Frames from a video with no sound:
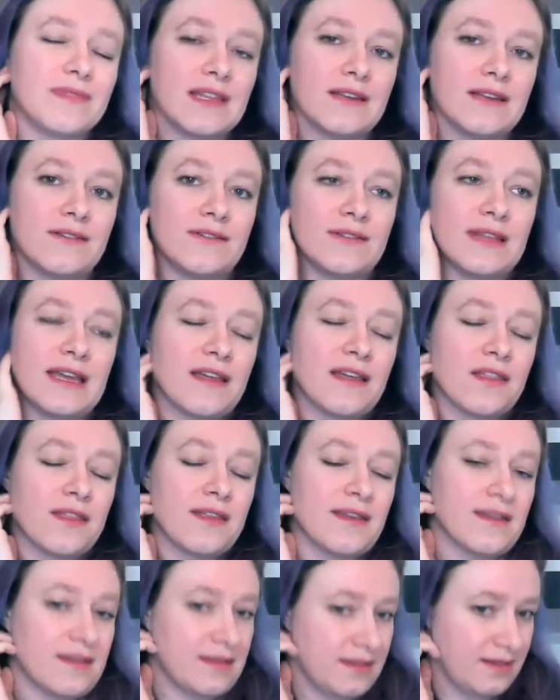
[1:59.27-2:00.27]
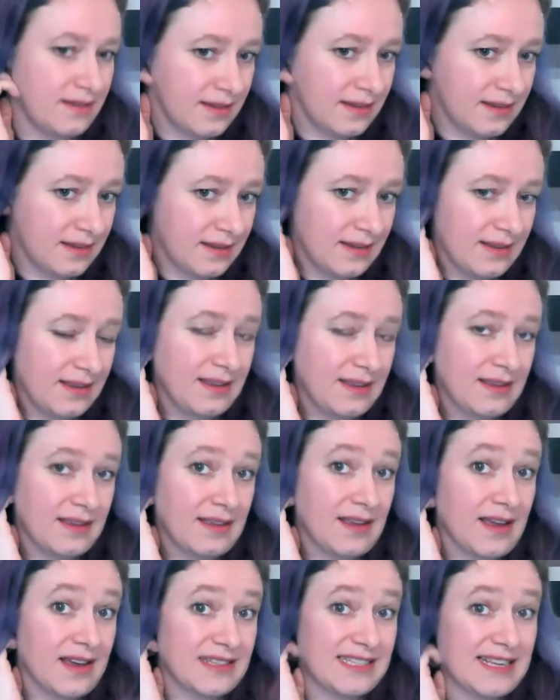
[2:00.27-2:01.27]
other
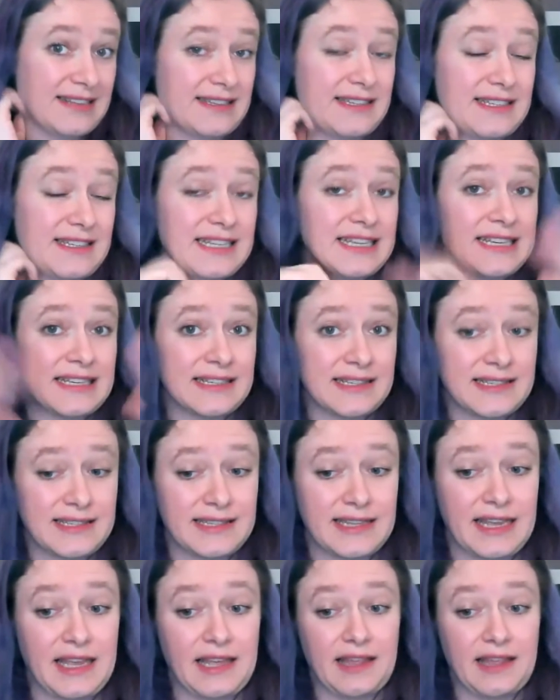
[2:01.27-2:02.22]
identities